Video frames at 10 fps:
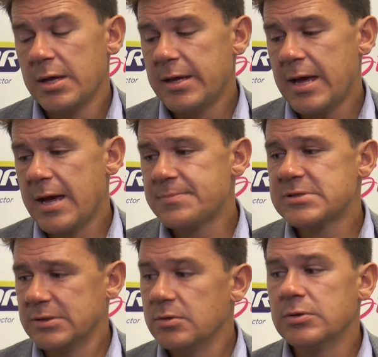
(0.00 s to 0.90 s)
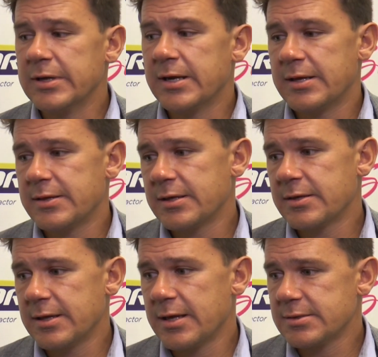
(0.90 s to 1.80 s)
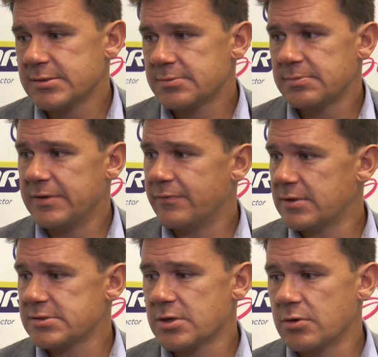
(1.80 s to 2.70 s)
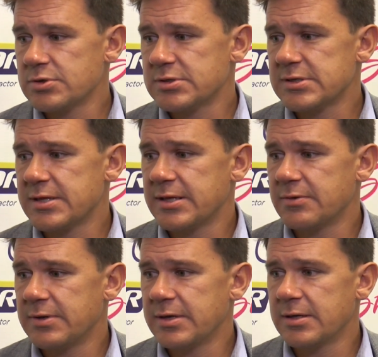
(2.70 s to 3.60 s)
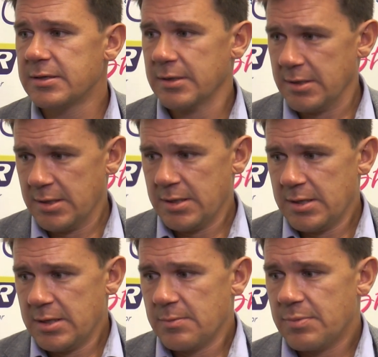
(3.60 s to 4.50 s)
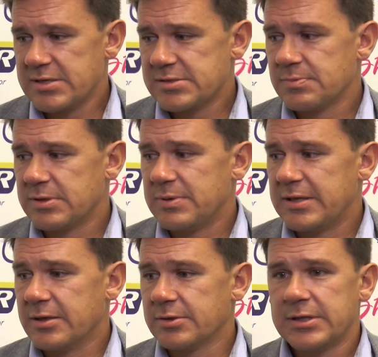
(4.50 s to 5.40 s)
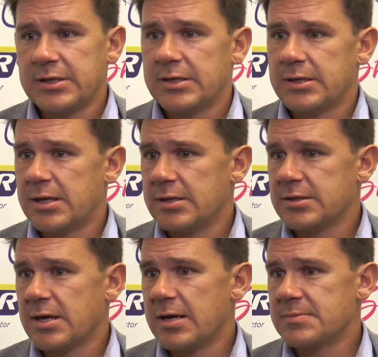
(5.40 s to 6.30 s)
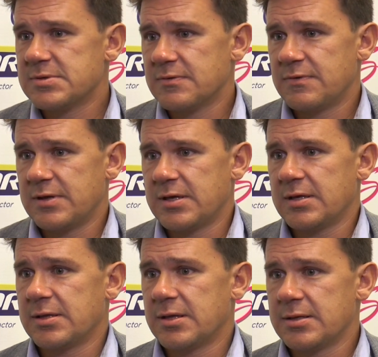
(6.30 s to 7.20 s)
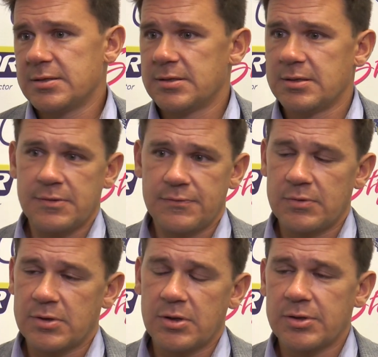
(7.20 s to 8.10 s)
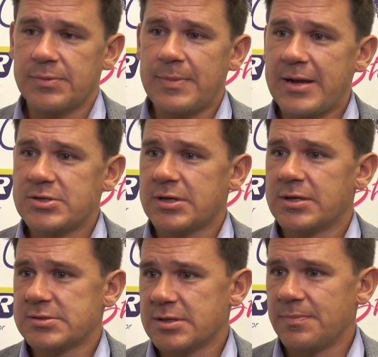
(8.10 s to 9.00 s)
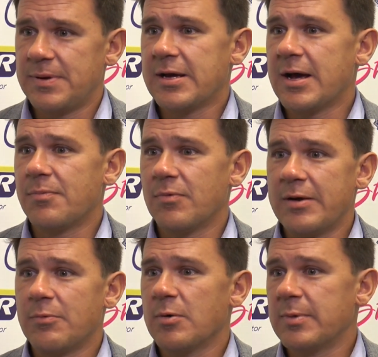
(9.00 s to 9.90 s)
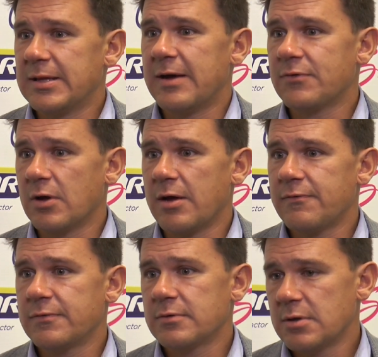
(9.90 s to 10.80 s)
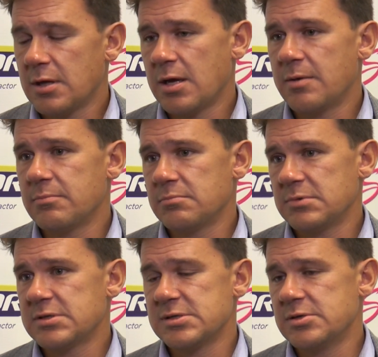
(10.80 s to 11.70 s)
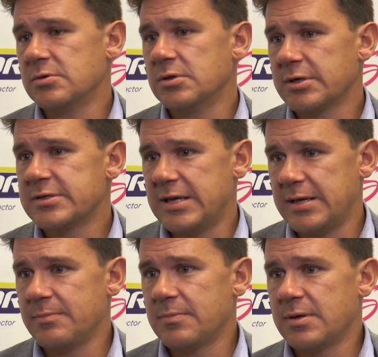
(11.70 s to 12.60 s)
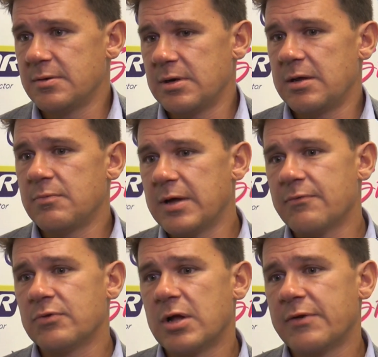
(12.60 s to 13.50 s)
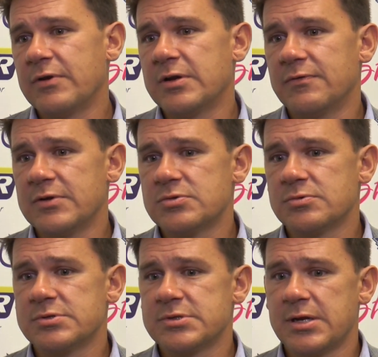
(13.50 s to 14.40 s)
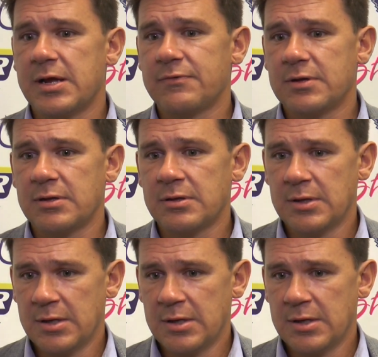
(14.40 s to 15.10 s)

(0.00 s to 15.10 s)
Yeah, absolutely. And I think that even as coaches, I think we can possibly be guilty at, at times of thinking that, if you want to call it the magic, is going to pick up right where we left off. Um, it's a new look team, and, and we have a lot of individuals that have to